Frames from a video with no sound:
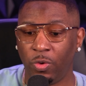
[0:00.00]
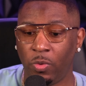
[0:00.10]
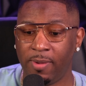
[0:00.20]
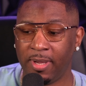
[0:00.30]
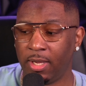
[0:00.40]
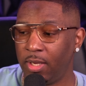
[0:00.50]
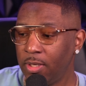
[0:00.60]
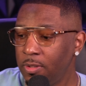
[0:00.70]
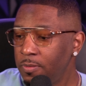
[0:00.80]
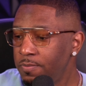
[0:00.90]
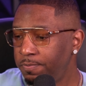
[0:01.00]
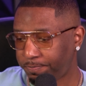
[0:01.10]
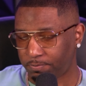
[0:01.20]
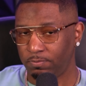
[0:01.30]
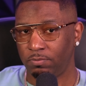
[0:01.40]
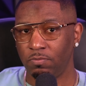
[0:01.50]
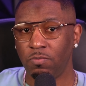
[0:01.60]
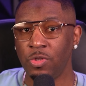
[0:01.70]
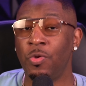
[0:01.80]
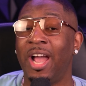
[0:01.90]
With women,
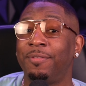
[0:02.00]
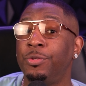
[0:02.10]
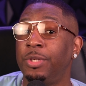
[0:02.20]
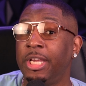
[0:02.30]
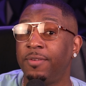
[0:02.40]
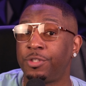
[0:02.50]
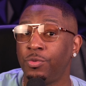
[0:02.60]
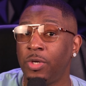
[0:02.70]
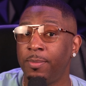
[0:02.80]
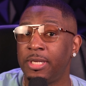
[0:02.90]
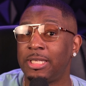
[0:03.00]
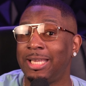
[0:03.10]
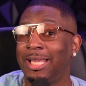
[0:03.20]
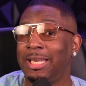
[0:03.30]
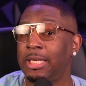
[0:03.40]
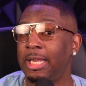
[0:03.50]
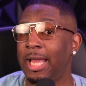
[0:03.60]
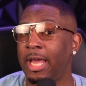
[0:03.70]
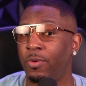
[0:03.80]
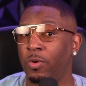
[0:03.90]
you have to give to women to get
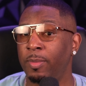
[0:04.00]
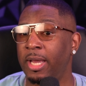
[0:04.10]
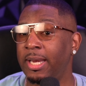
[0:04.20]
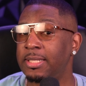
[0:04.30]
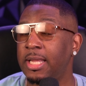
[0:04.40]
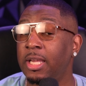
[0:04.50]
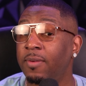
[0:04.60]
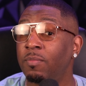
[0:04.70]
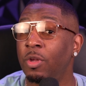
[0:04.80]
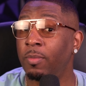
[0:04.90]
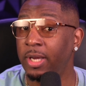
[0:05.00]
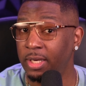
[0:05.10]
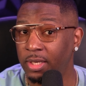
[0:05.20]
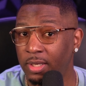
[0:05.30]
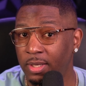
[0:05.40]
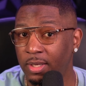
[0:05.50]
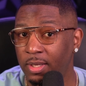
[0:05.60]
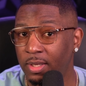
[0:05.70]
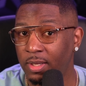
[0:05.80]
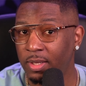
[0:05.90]
anything out of women. I didn't say give them your money.
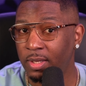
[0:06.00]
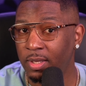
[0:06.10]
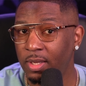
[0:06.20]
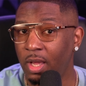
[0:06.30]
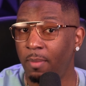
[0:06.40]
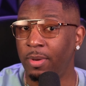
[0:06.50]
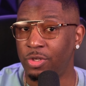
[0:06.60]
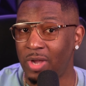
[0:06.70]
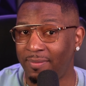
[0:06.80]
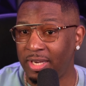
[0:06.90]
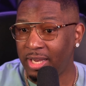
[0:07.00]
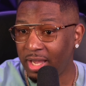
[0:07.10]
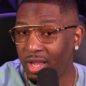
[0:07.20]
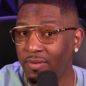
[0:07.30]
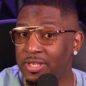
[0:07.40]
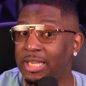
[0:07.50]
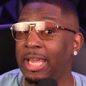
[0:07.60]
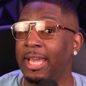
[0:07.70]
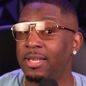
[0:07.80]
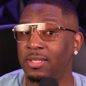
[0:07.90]
But you have to give
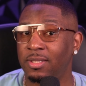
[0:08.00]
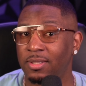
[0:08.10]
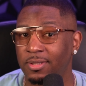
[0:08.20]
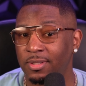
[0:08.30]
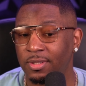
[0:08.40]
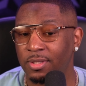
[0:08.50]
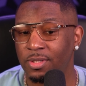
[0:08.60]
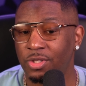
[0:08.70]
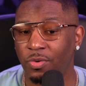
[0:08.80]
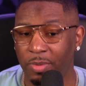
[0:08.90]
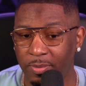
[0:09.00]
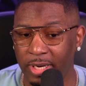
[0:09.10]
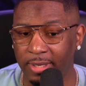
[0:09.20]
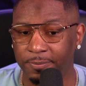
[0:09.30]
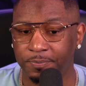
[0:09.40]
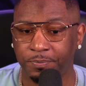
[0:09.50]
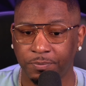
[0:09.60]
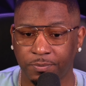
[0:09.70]
to get. So remember that.